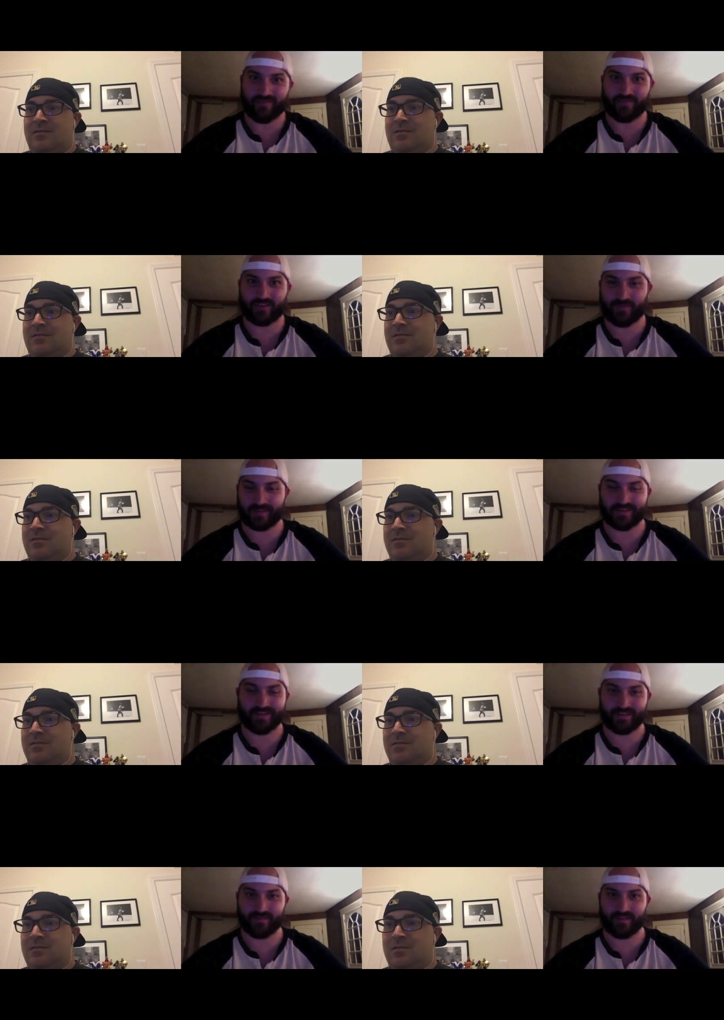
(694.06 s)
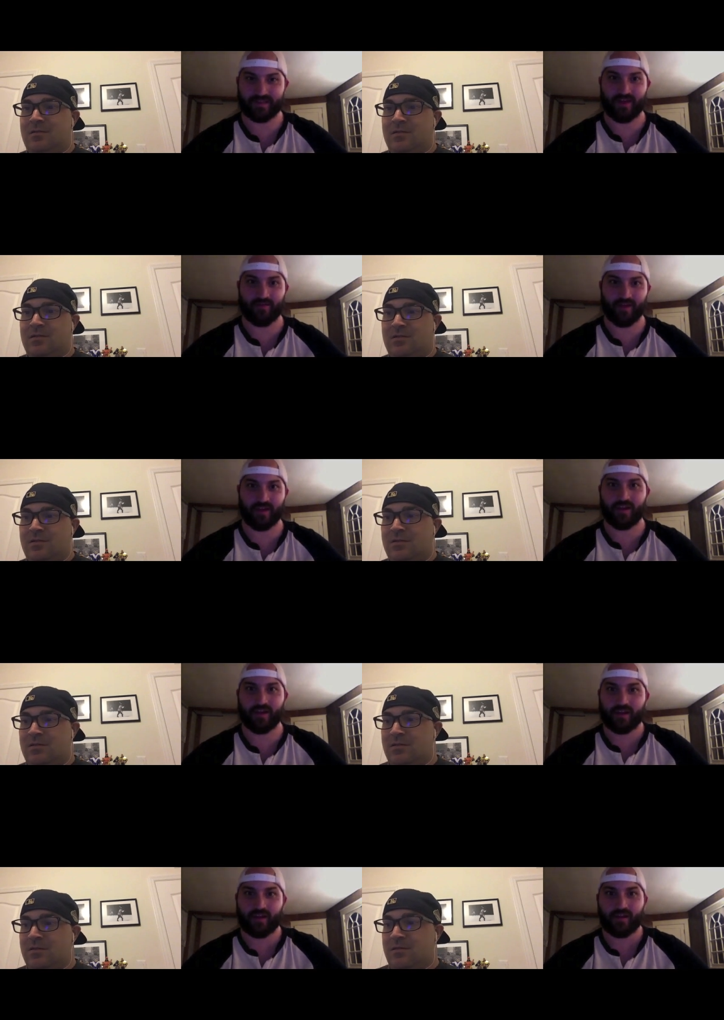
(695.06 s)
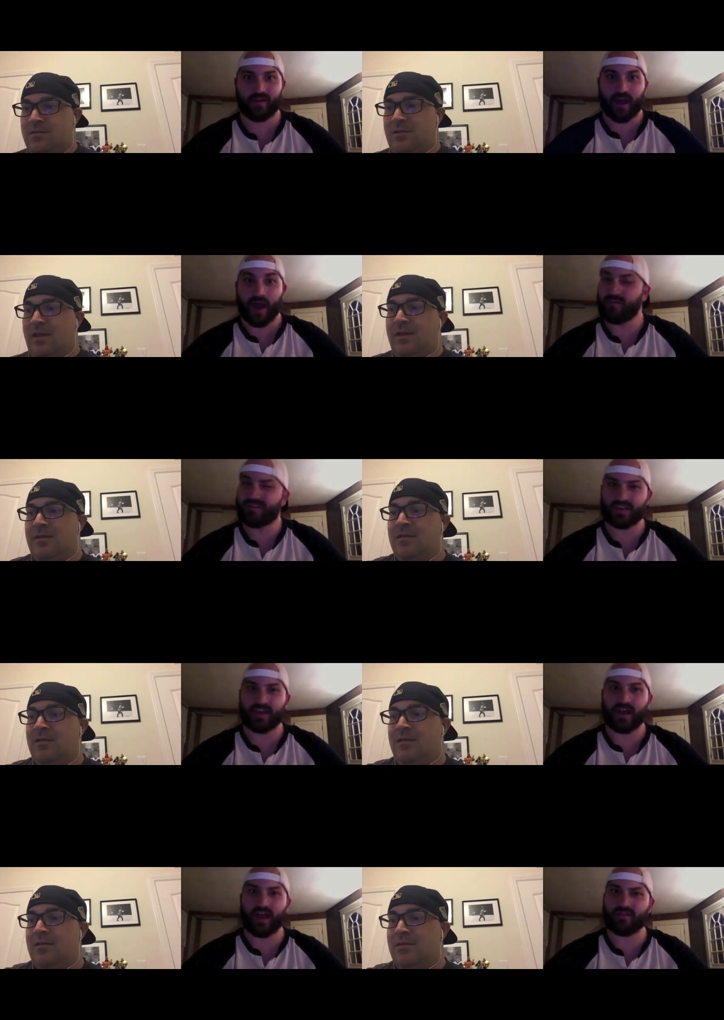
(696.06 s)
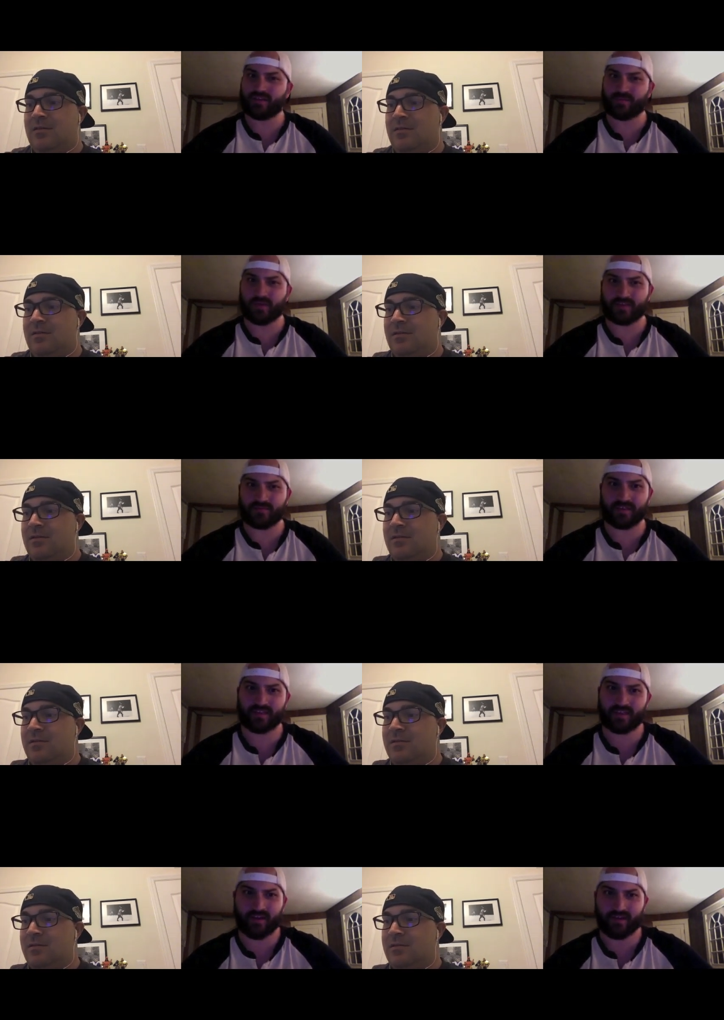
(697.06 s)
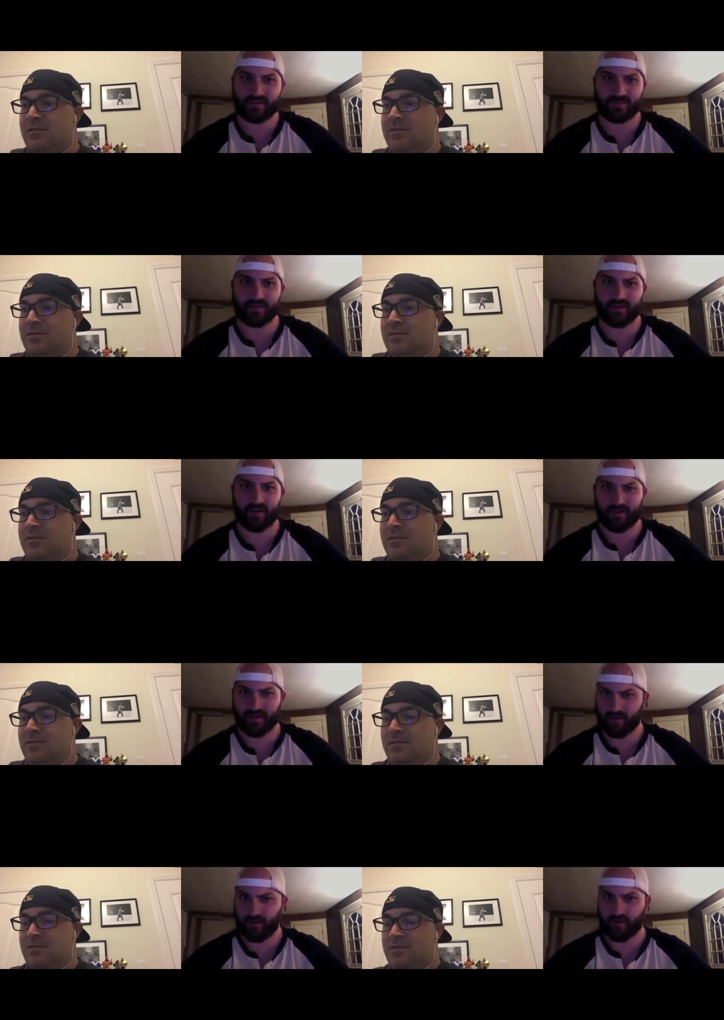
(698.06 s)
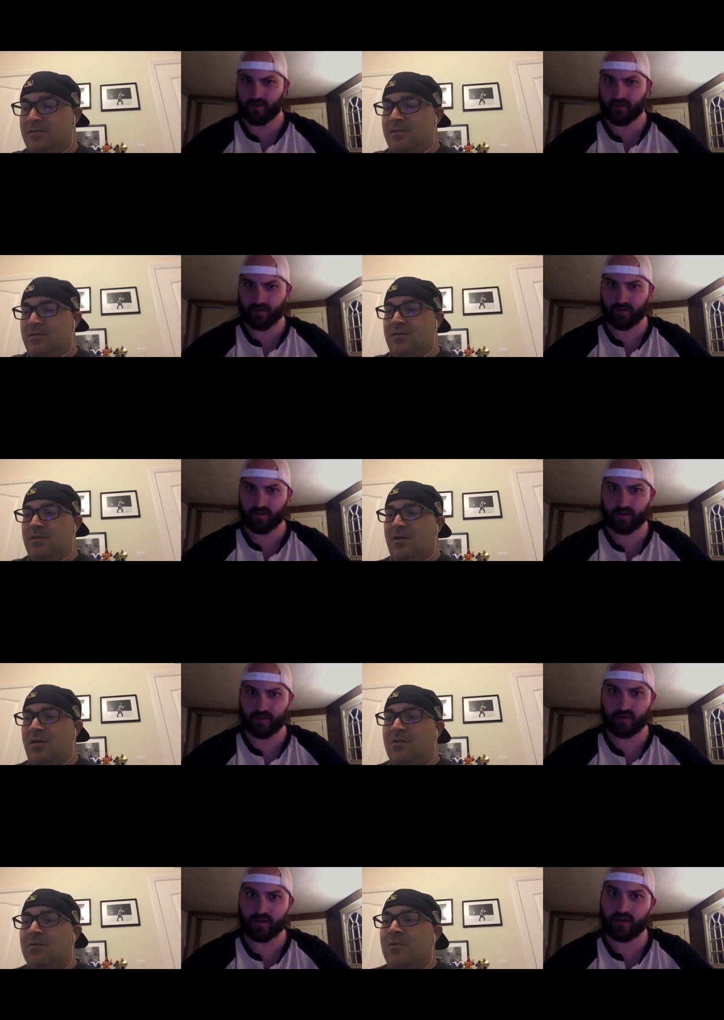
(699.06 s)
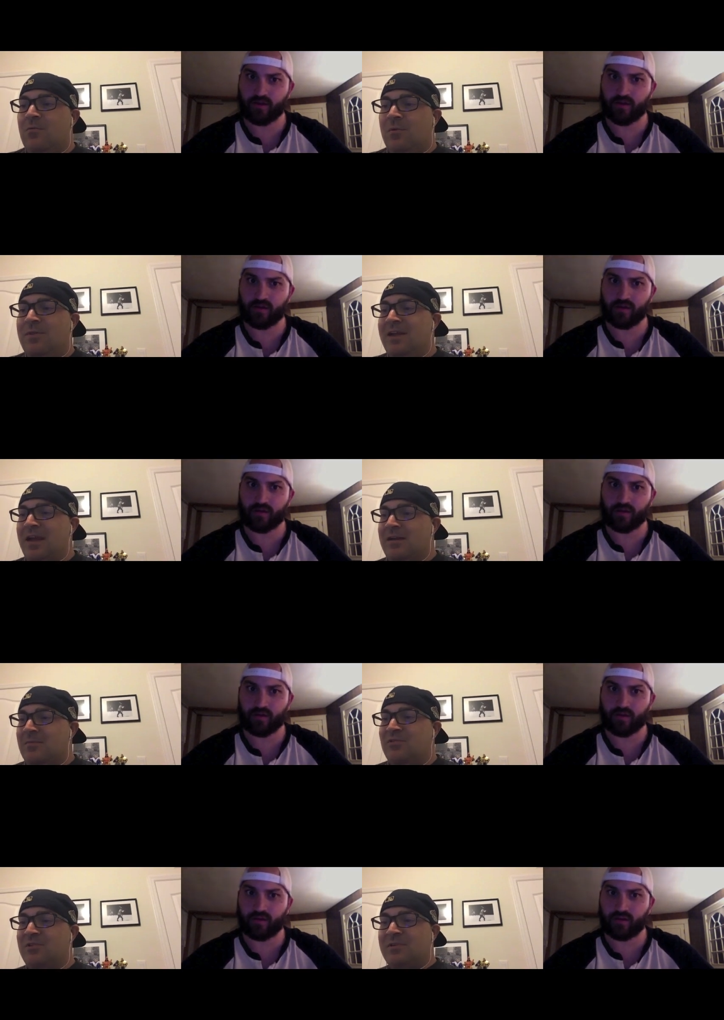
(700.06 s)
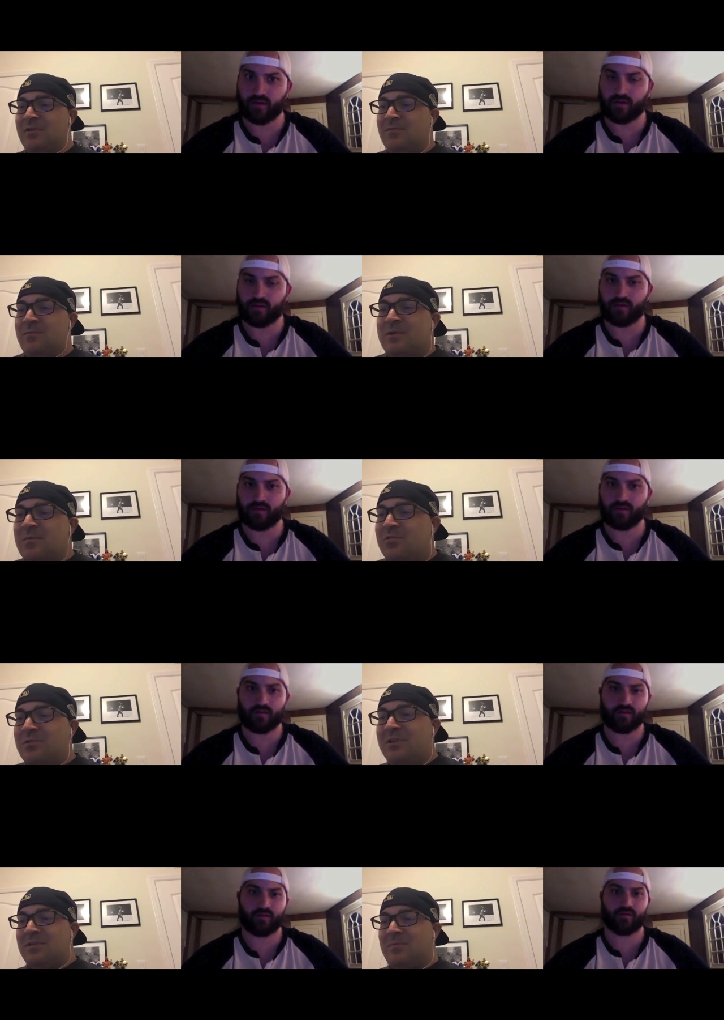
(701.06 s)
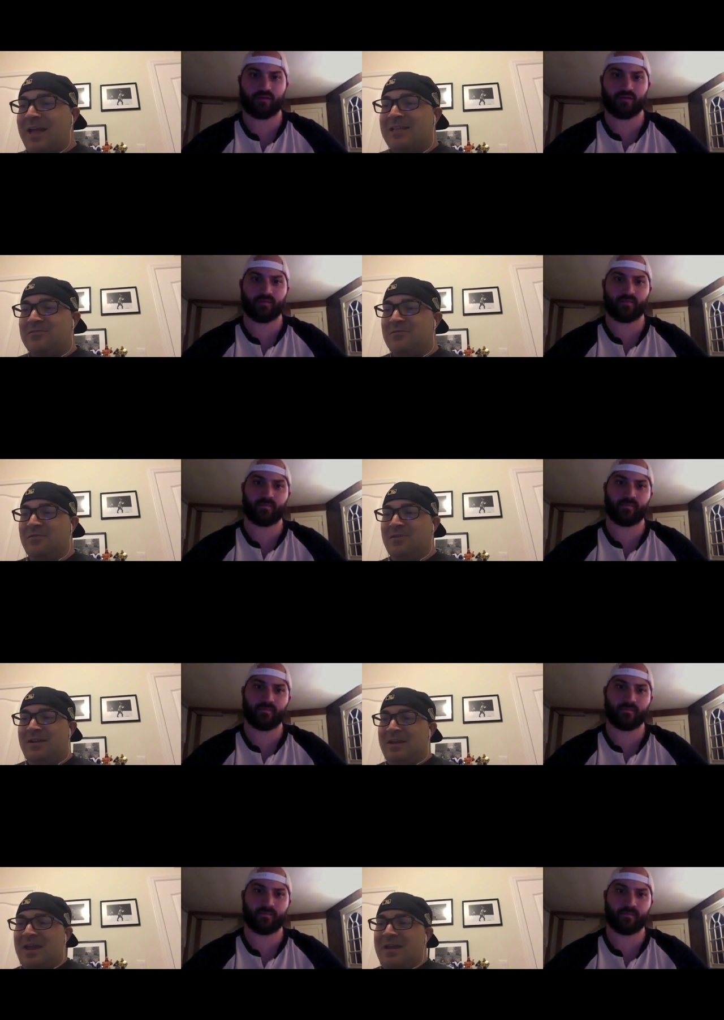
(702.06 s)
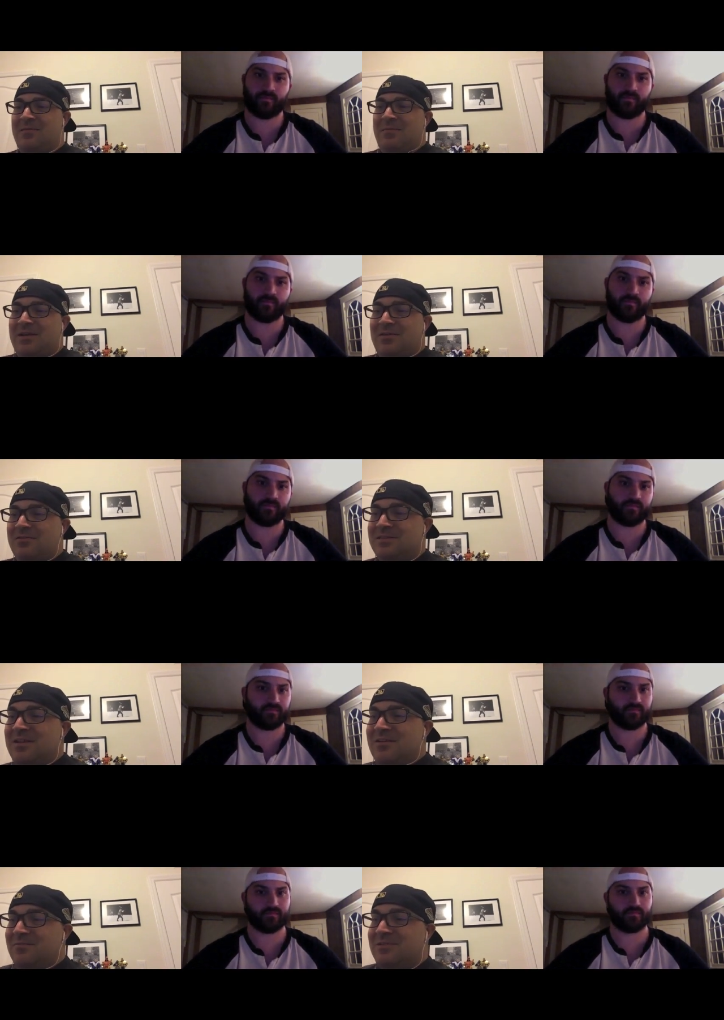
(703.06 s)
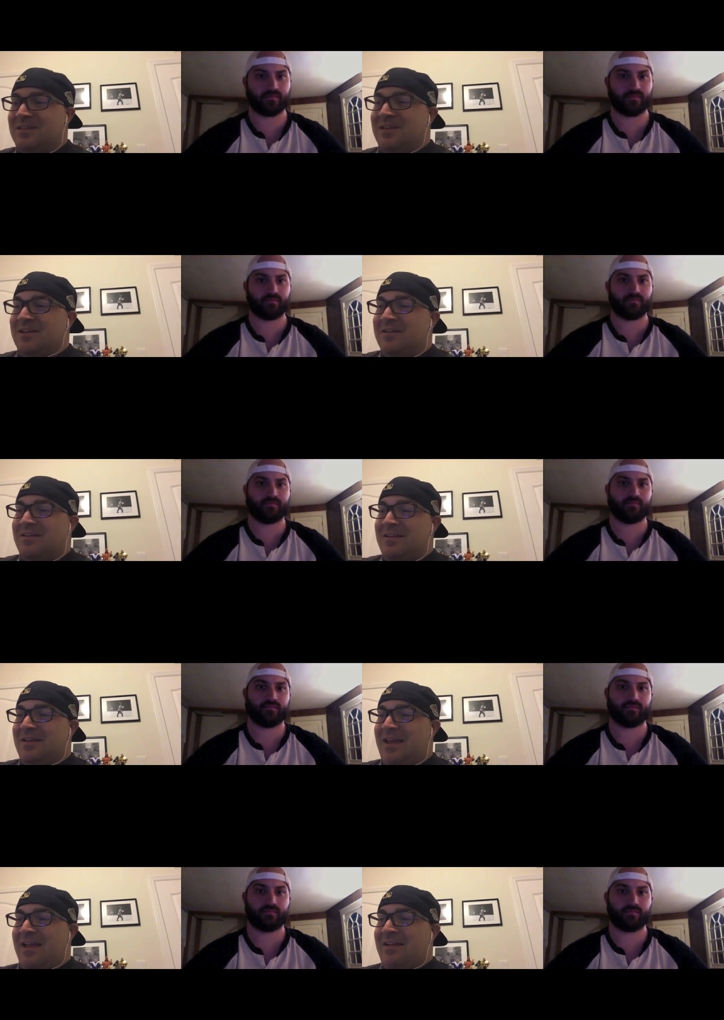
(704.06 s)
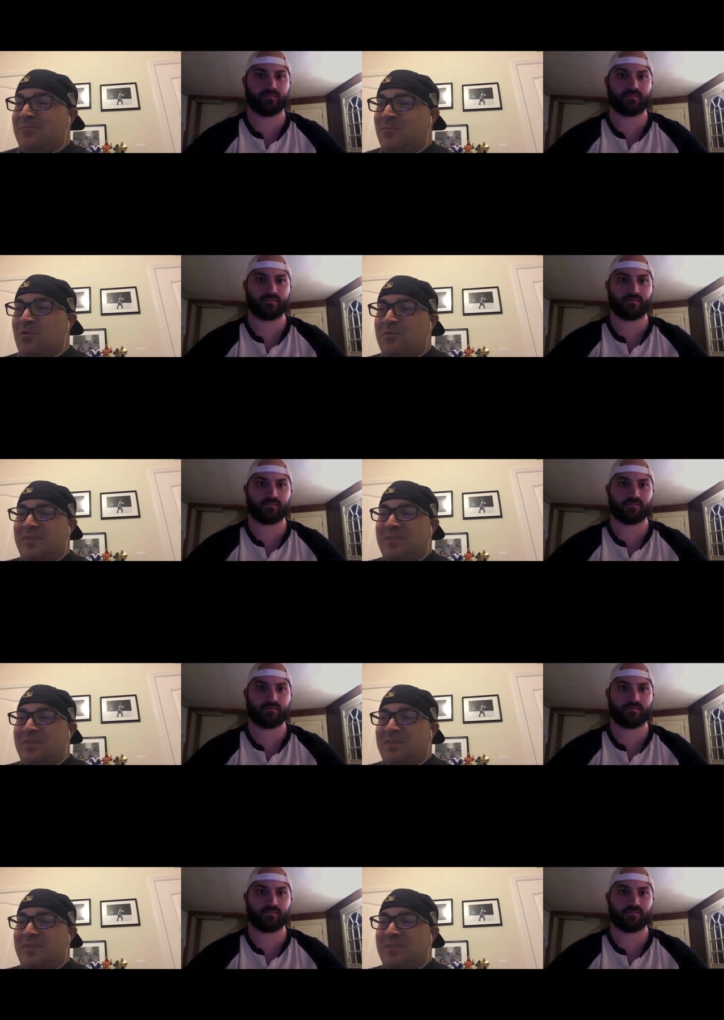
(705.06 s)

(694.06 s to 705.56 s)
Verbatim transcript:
Speaker 1: expected it to be that way. Yeah. I was I was surprised we didn't get Undisputed Era at all.
Speaker 2: Oh, one thing I completely completely passed over, and I had in my notes was a. Uh, Adam Cole with